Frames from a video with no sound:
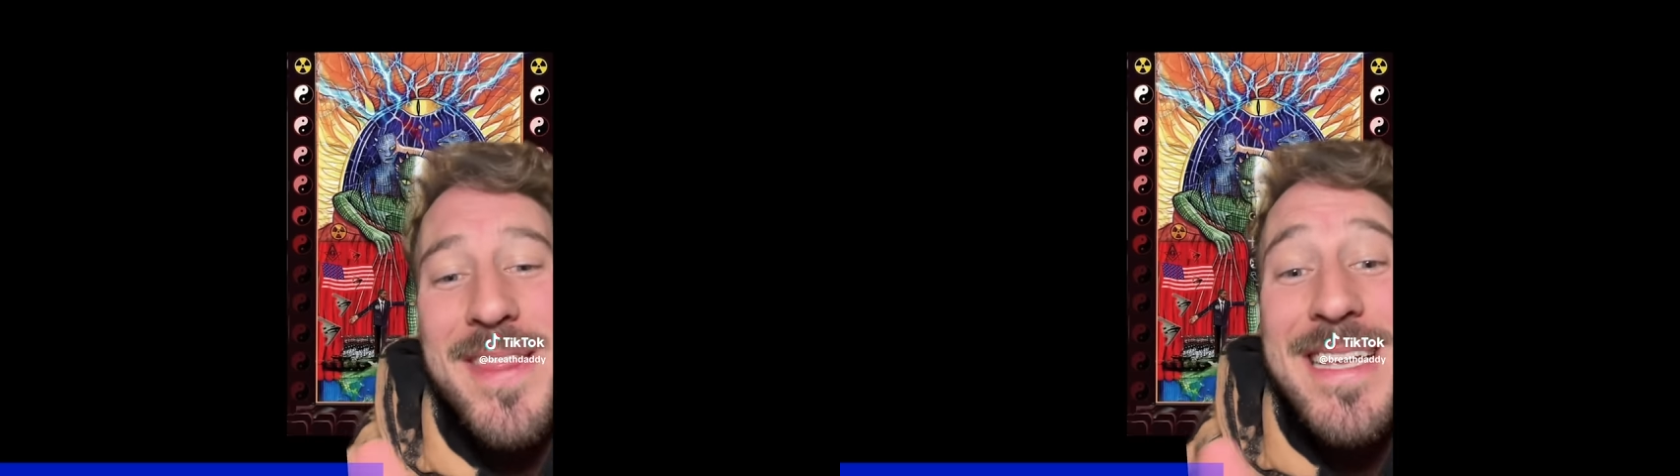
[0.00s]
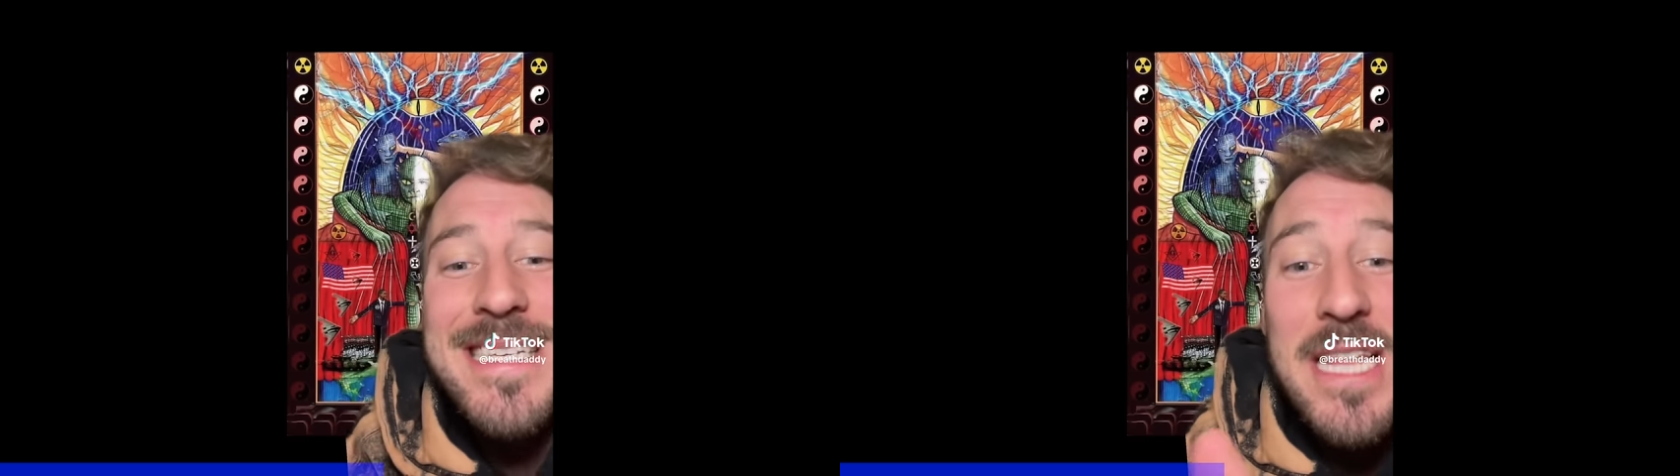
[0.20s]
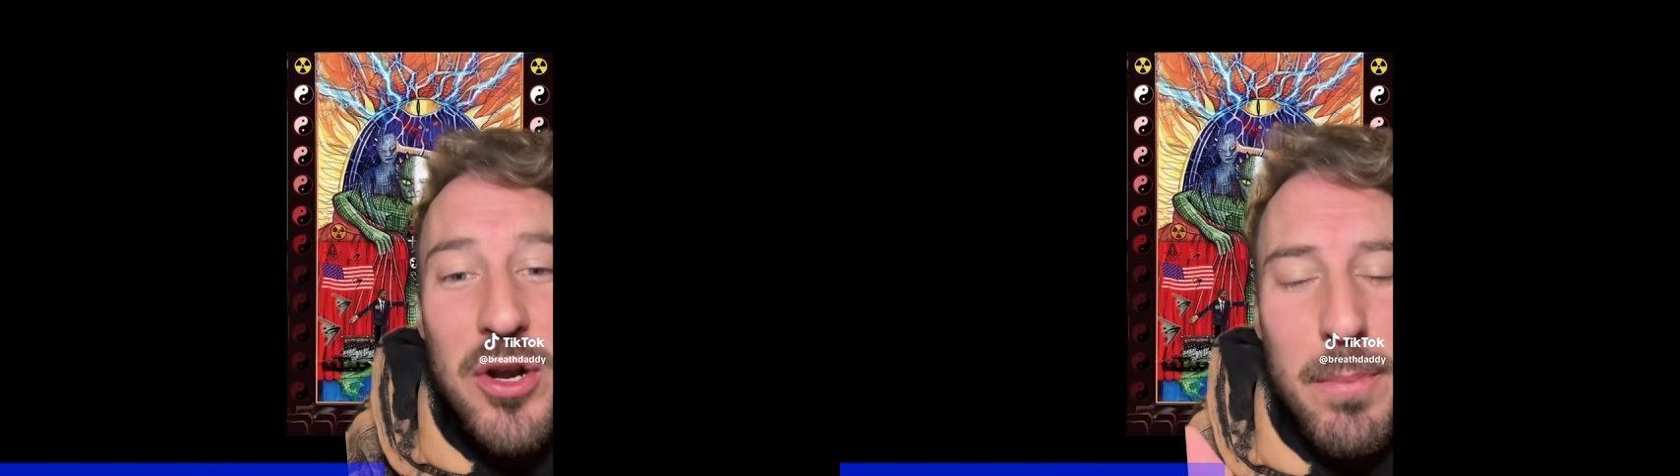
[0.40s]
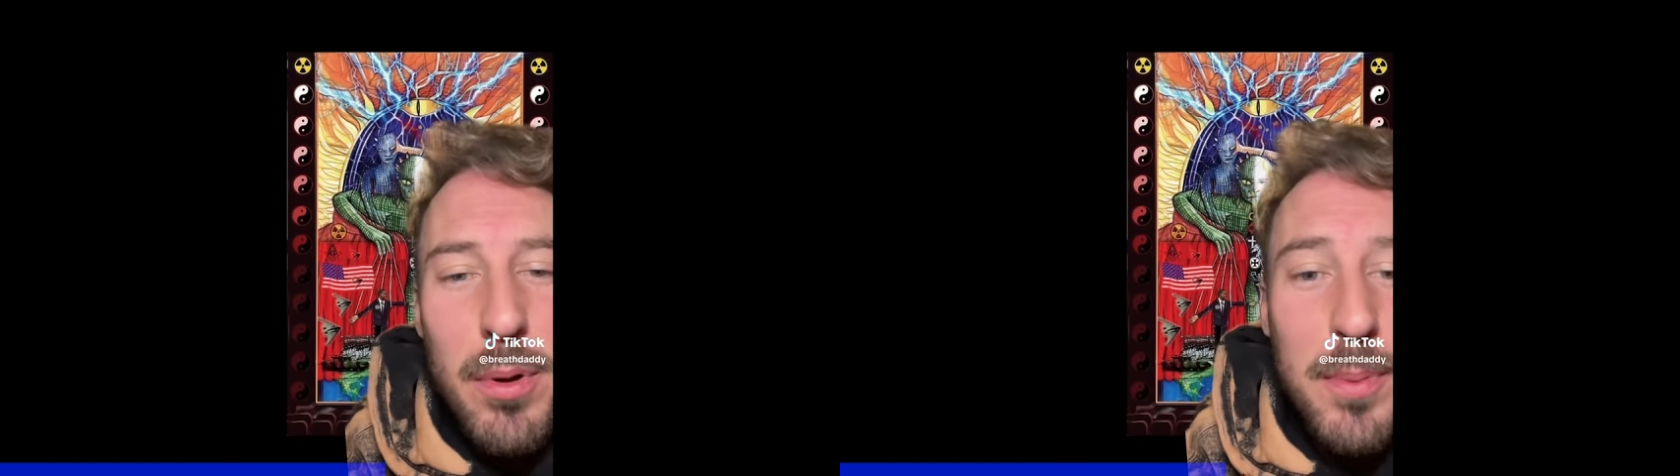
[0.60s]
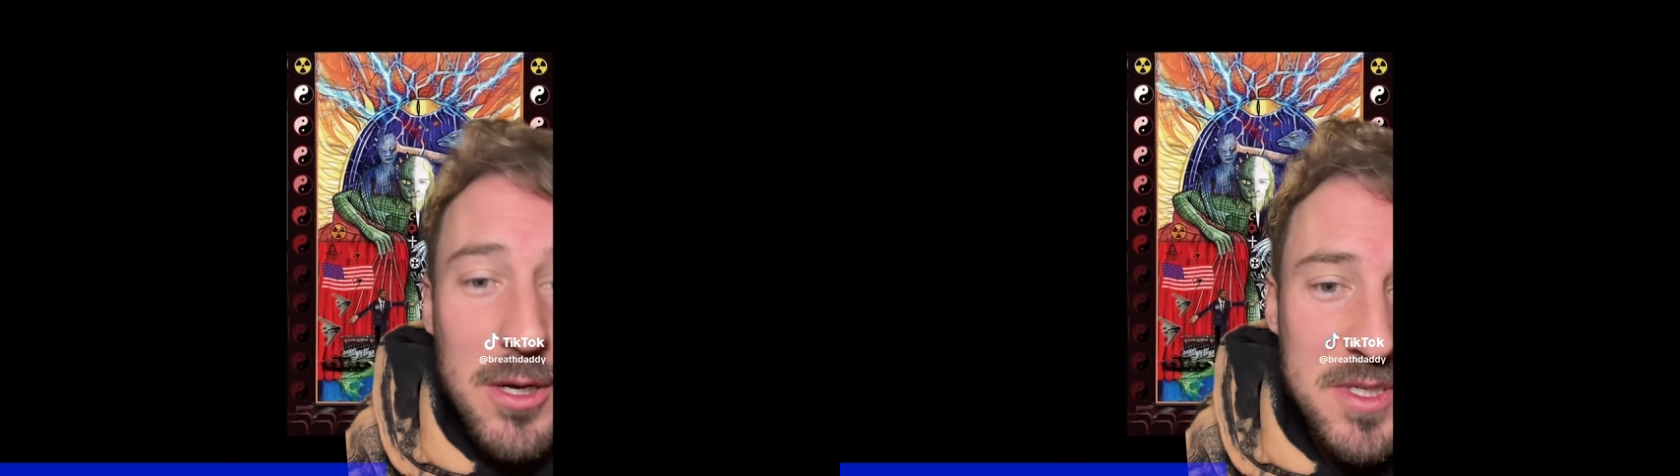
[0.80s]
this theory
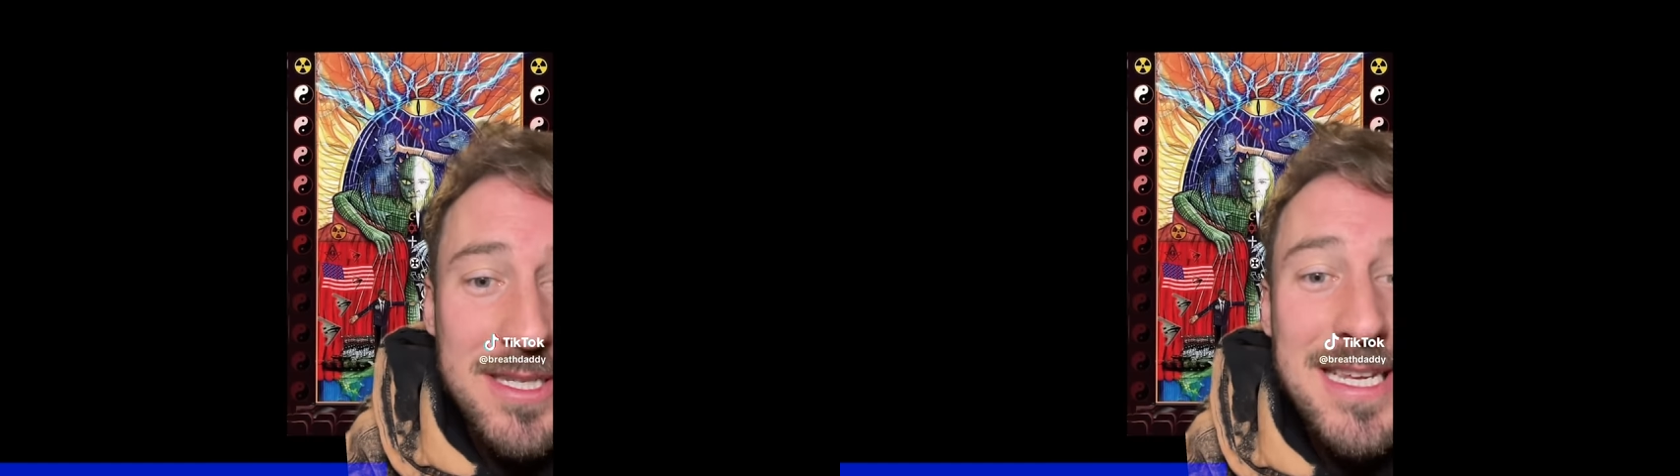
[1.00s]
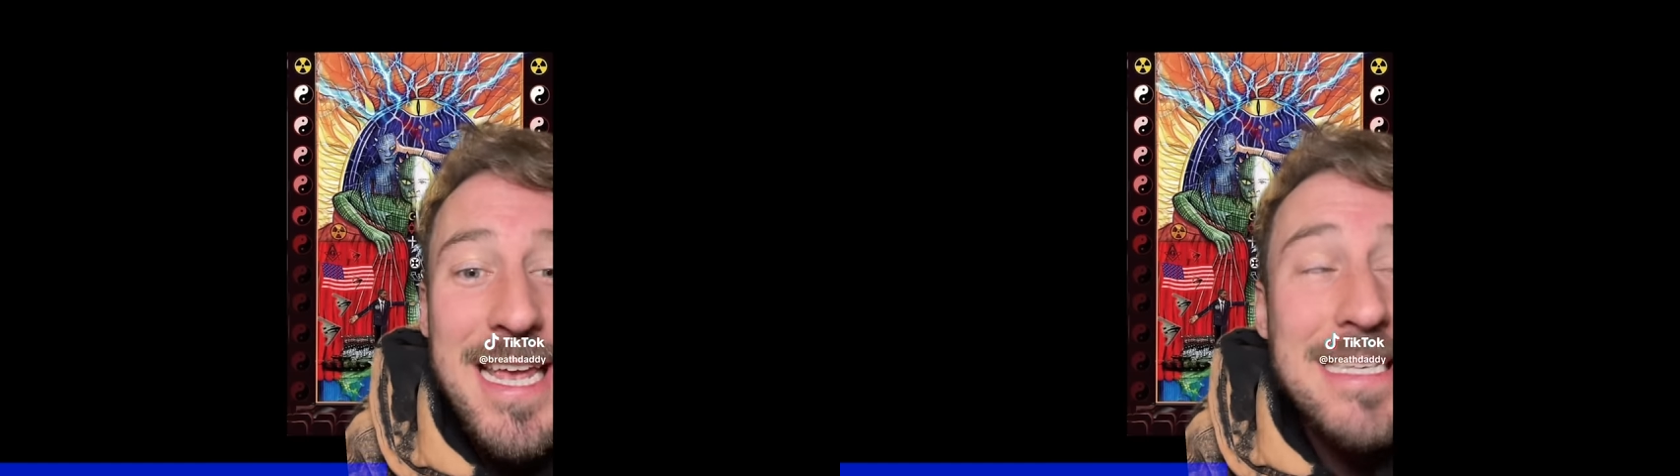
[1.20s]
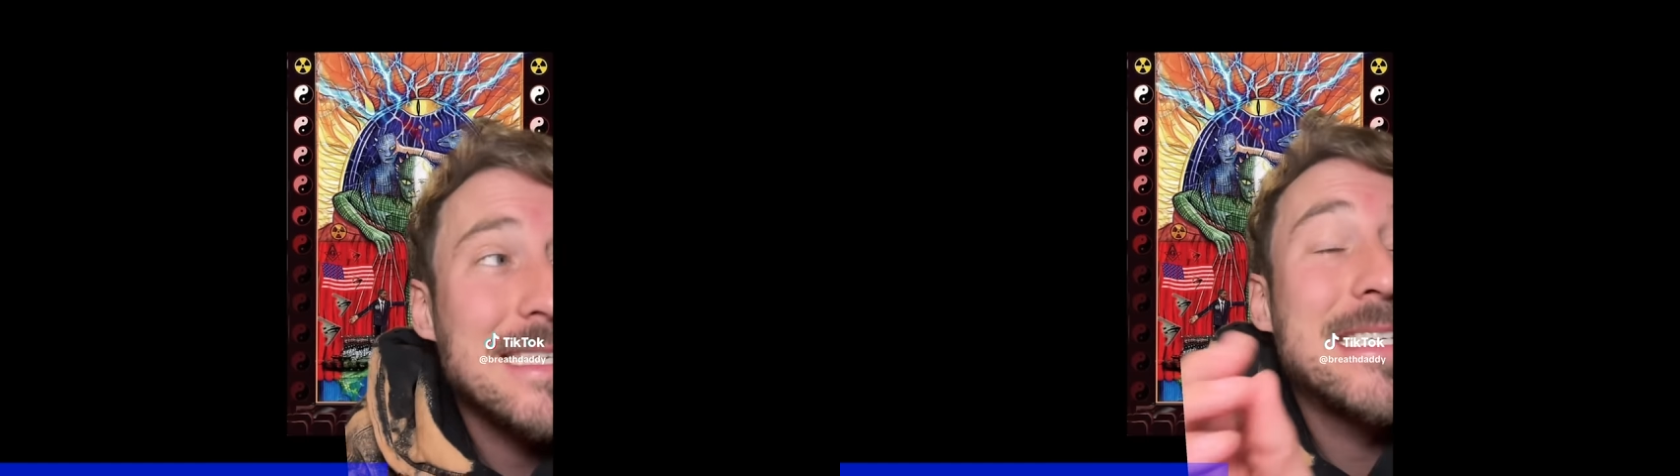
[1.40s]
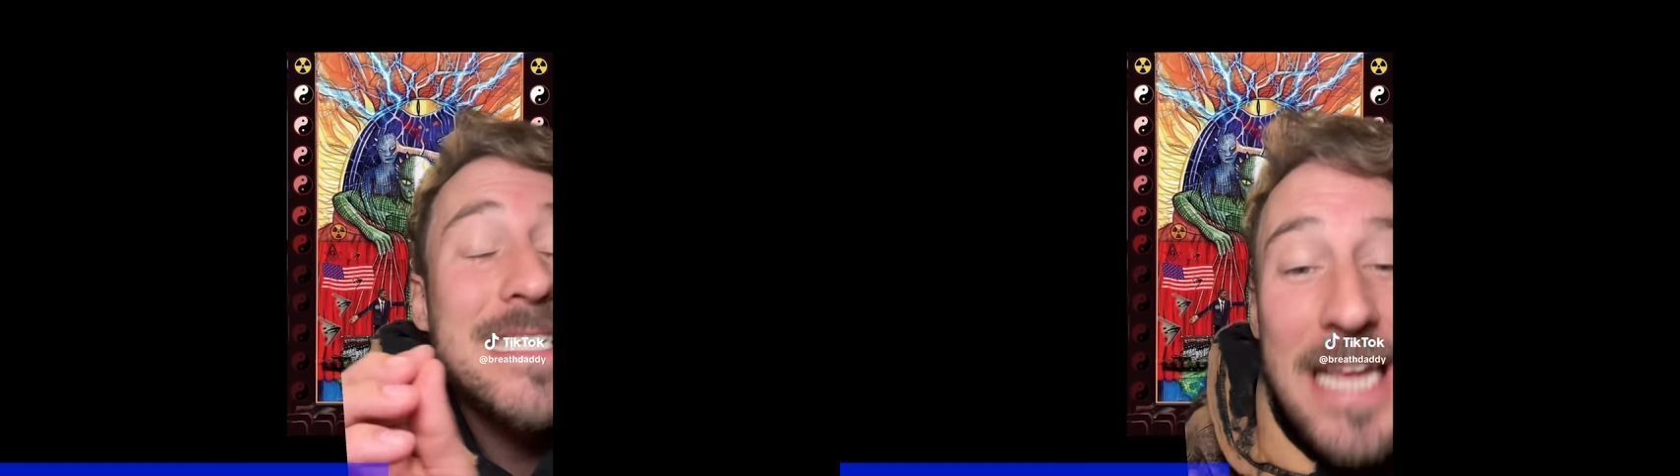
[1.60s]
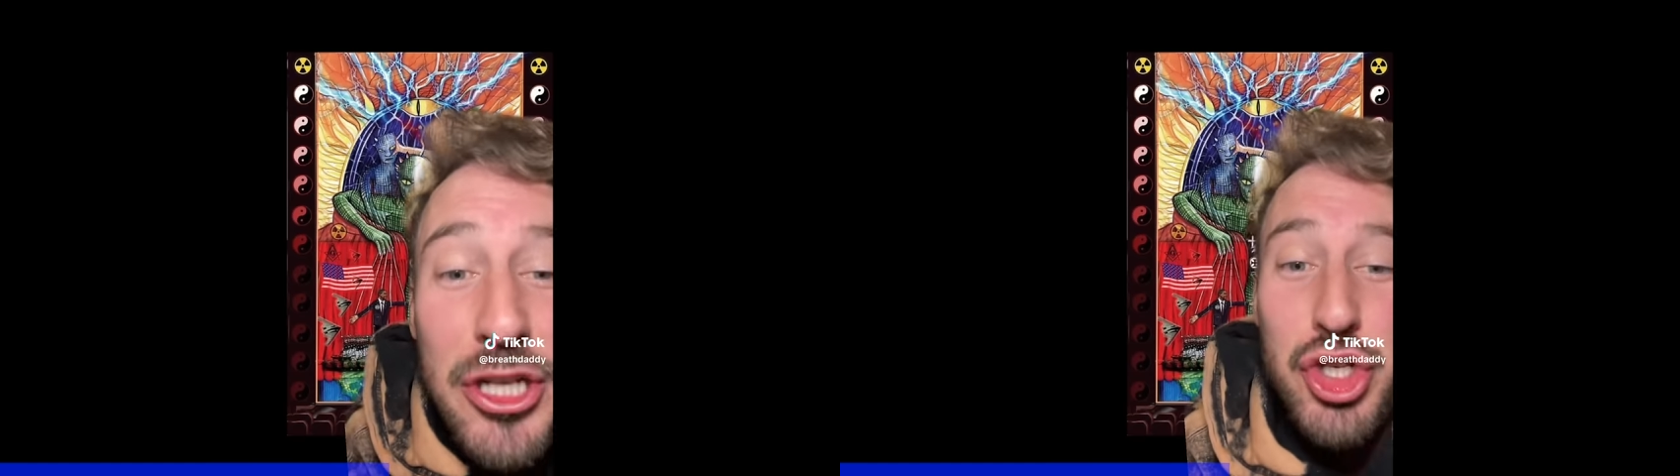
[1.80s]
proposes is
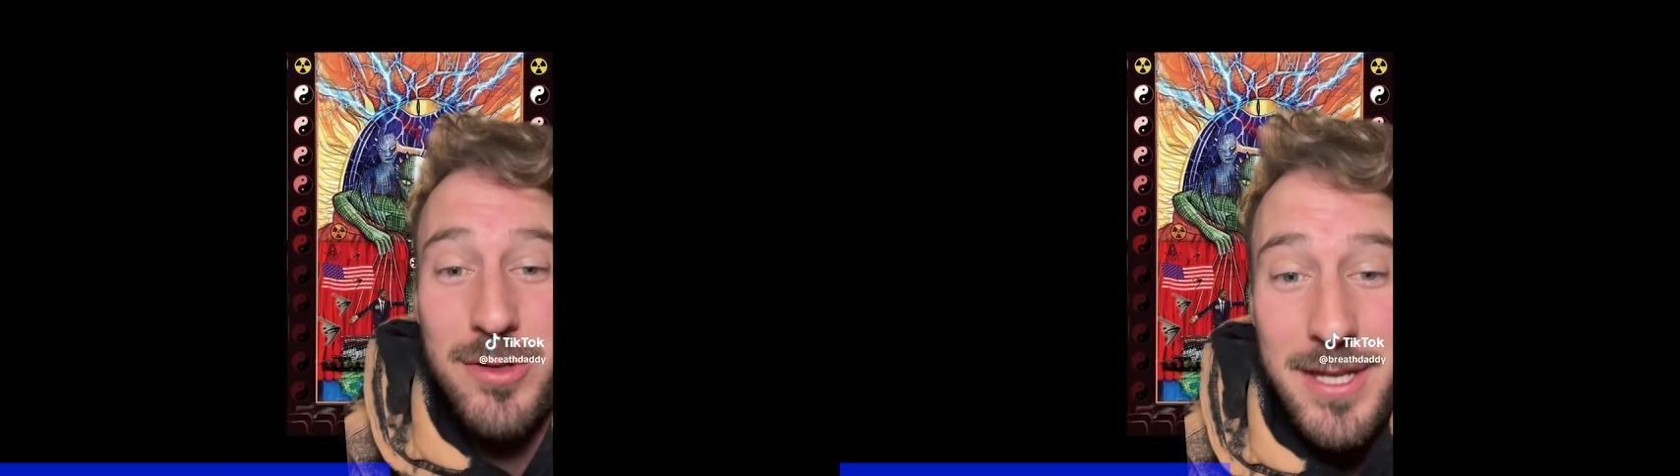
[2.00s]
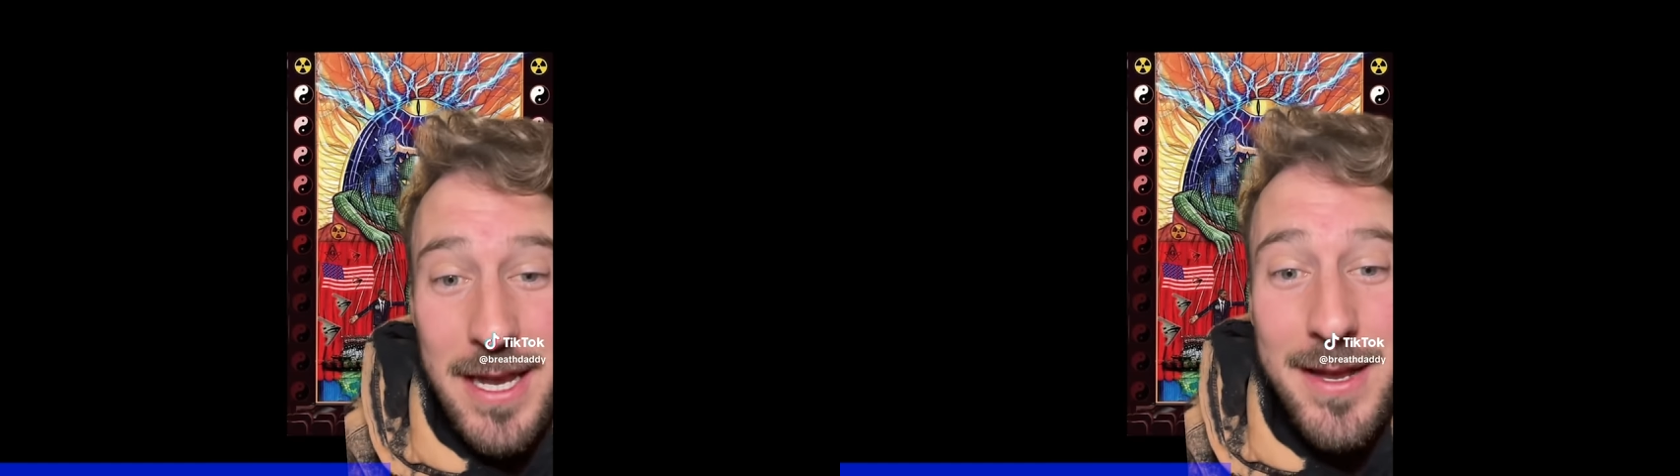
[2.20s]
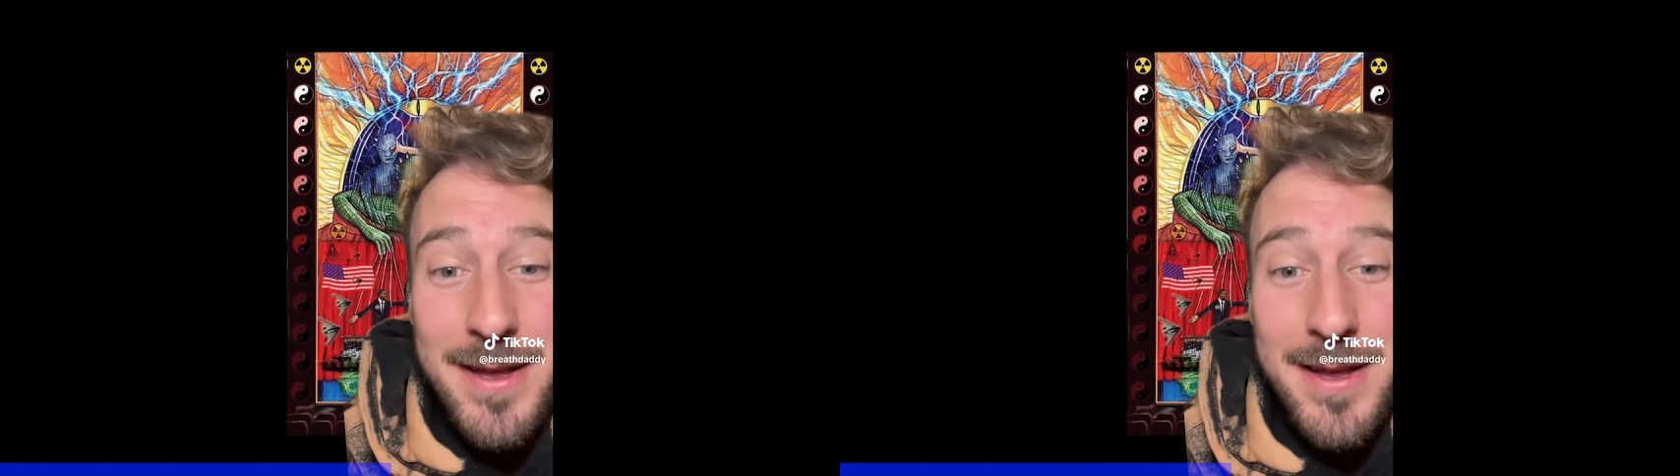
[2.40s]
essentially